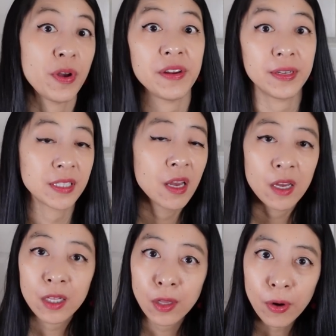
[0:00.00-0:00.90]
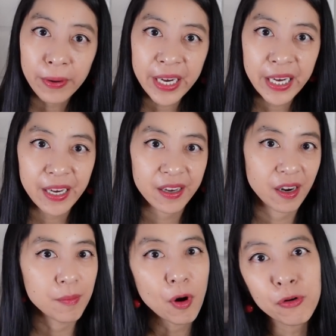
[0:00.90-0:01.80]
whether it's
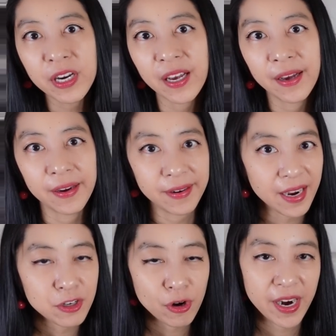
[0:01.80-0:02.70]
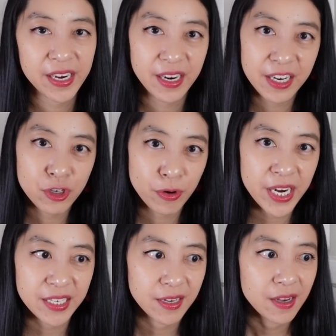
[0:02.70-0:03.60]
chlorine, ammonia, nitrite,
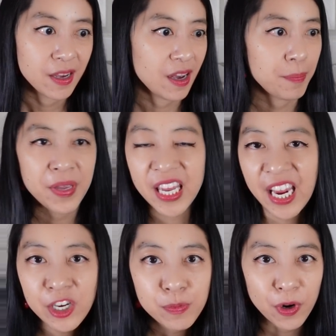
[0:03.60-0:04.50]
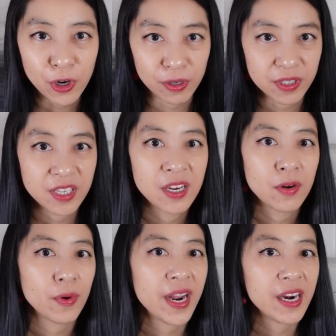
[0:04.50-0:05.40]
nitrate, uh, pH burns,
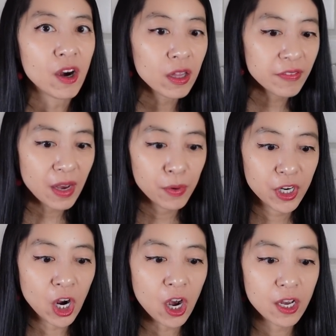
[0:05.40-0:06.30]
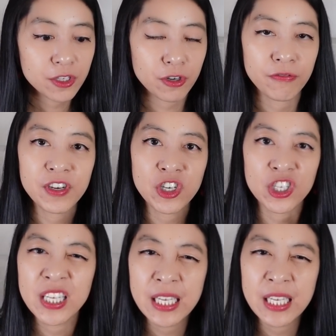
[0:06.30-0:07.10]
right? All of that would cause your fish's